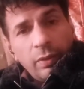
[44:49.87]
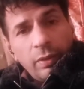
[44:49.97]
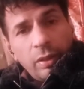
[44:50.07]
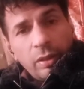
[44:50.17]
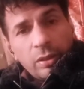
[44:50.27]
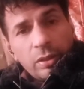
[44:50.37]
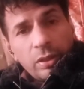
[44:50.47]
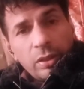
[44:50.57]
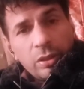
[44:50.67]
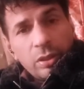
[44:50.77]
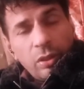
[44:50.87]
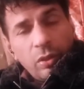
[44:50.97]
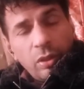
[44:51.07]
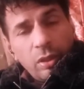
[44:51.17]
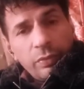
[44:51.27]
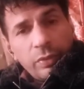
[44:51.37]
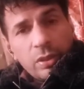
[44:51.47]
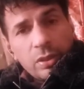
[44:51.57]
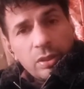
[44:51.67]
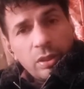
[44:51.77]
Since all of us
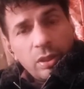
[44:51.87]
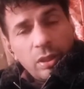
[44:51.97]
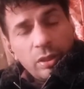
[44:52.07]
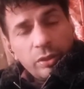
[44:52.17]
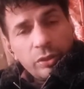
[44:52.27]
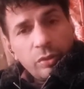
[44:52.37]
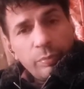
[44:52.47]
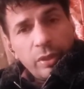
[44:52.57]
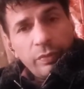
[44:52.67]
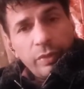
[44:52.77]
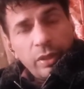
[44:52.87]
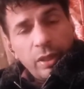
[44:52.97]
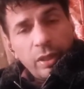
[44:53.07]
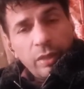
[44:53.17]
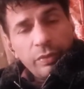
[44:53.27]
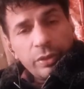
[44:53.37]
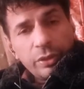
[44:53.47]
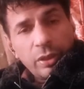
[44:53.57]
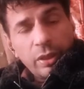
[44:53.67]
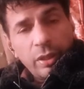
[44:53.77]
should believe in artificial
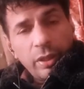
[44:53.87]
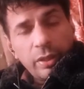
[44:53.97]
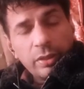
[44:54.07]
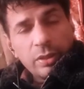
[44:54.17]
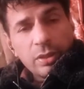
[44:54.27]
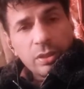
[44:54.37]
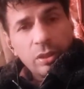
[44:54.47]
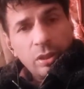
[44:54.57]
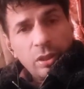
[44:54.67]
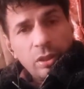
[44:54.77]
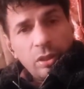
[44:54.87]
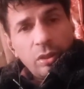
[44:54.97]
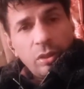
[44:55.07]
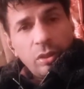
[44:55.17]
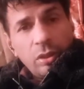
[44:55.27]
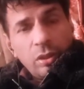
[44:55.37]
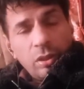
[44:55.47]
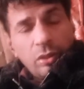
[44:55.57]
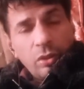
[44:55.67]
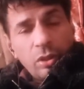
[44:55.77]
intelligence
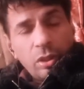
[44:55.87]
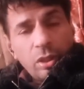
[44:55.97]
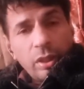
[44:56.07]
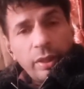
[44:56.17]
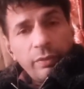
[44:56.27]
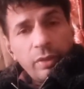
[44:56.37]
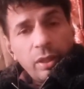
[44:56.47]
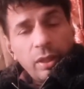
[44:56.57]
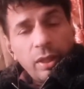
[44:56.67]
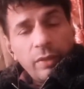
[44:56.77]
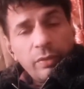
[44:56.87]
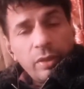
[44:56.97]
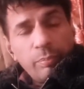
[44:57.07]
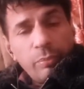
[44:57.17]
or clever bot,